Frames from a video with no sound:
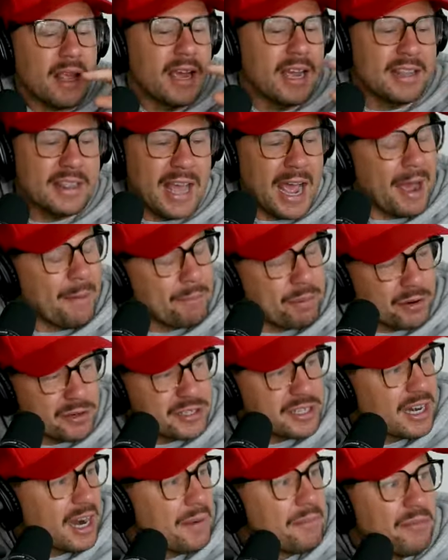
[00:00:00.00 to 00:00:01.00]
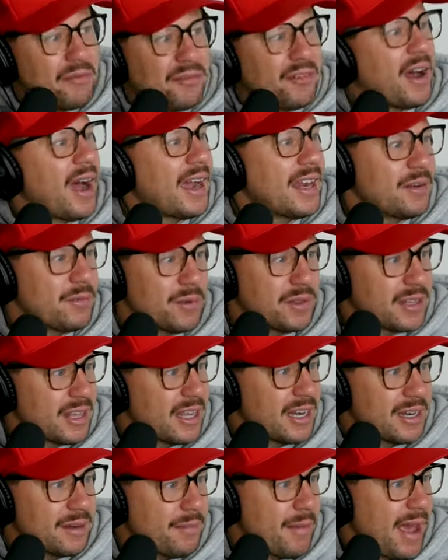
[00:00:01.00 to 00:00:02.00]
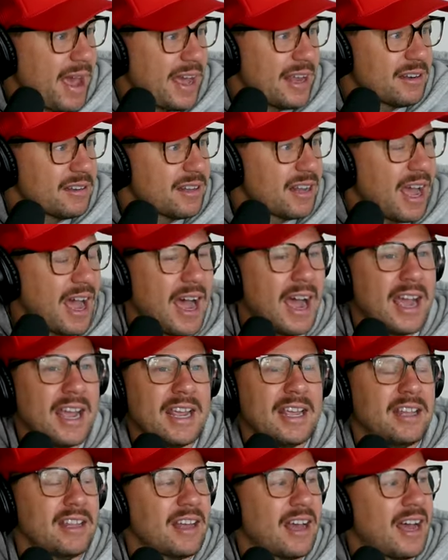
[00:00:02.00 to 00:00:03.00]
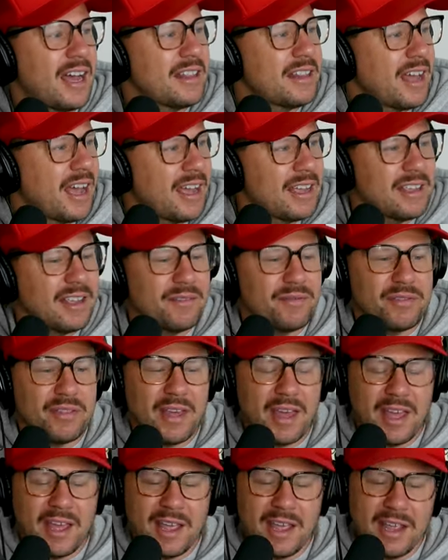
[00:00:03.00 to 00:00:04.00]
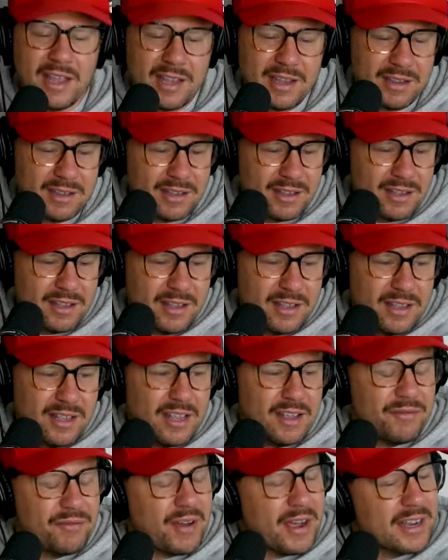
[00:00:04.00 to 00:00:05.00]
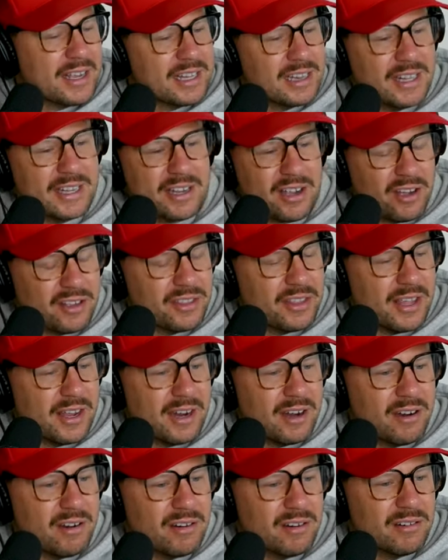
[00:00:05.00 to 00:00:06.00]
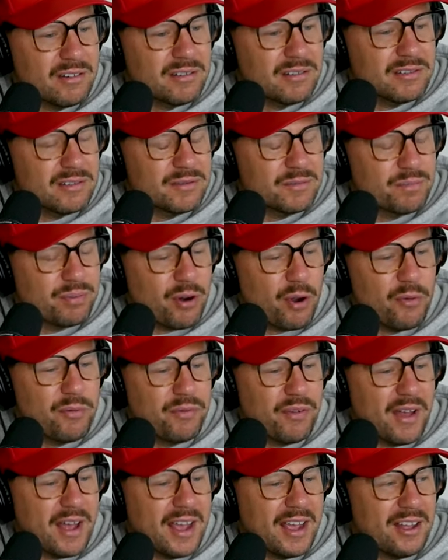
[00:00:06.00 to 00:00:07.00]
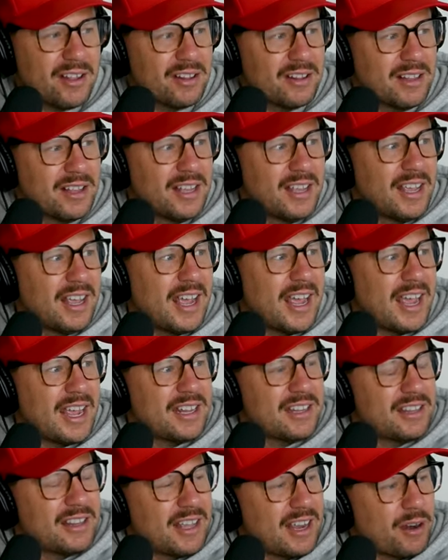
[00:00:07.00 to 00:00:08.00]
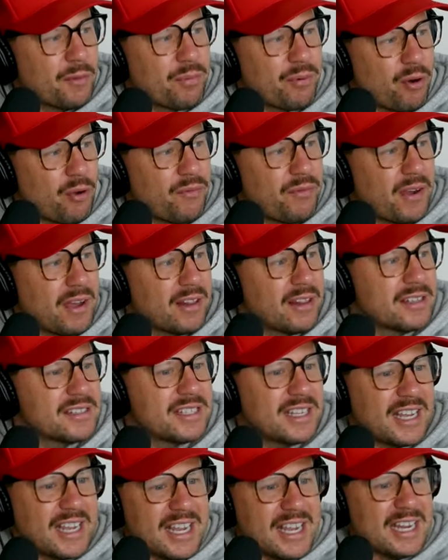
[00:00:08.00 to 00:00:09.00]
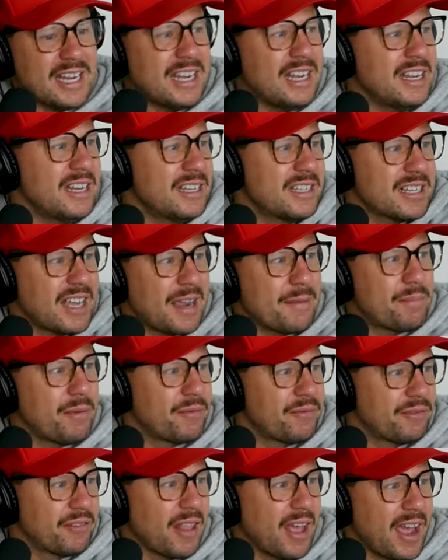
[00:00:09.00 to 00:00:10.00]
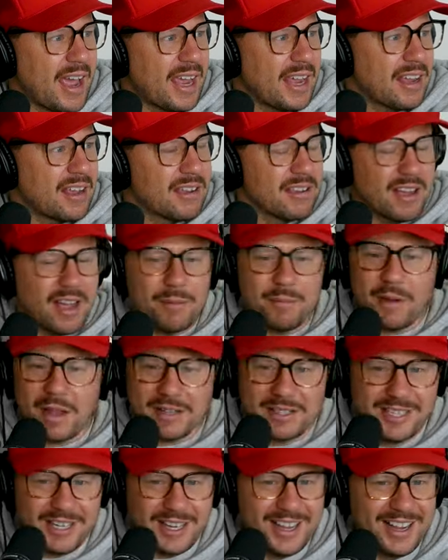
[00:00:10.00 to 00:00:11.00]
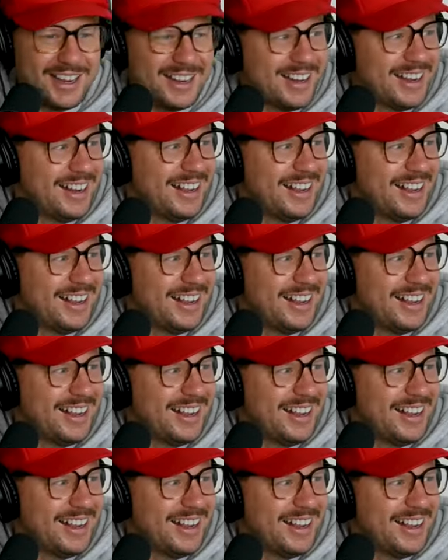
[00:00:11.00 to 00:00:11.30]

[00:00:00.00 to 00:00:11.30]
And that person, I'm fine with getting mad. I, I, yeah. I, if they, if I click on their profile and their profile is any type of flag, I'm not saying